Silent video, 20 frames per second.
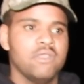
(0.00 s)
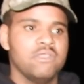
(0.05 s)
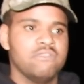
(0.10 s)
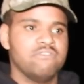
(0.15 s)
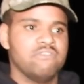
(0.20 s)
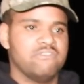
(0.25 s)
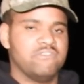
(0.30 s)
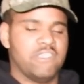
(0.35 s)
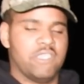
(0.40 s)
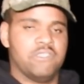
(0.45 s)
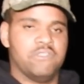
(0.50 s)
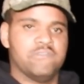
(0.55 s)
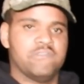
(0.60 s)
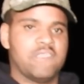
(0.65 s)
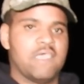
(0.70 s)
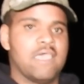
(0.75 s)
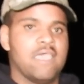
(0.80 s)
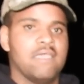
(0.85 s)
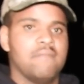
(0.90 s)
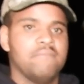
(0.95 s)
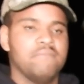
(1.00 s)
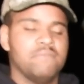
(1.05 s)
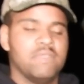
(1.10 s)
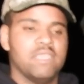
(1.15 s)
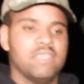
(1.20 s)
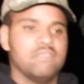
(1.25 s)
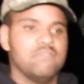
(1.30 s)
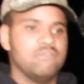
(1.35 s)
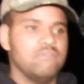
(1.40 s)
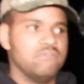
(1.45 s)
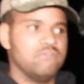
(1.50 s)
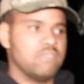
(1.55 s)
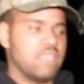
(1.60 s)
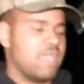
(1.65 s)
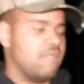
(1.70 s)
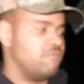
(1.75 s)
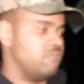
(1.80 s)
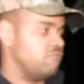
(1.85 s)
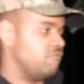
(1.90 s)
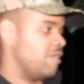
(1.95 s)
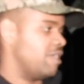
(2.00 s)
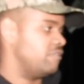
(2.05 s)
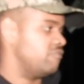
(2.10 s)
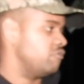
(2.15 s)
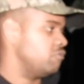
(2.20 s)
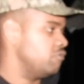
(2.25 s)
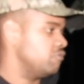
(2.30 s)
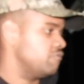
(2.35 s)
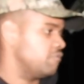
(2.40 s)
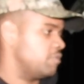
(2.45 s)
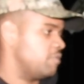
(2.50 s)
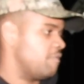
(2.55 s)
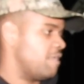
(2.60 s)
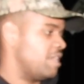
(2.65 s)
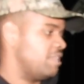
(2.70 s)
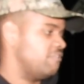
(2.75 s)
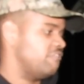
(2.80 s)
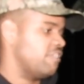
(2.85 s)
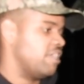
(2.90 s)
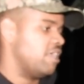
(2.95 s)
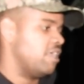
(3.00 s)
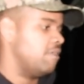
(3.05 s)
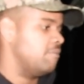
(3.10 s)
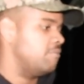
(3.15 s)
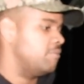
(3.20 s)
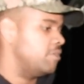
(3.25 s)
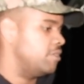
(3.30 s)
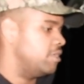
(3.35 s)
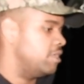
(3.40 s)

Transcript: Just take your time and you have the right tools for the right job.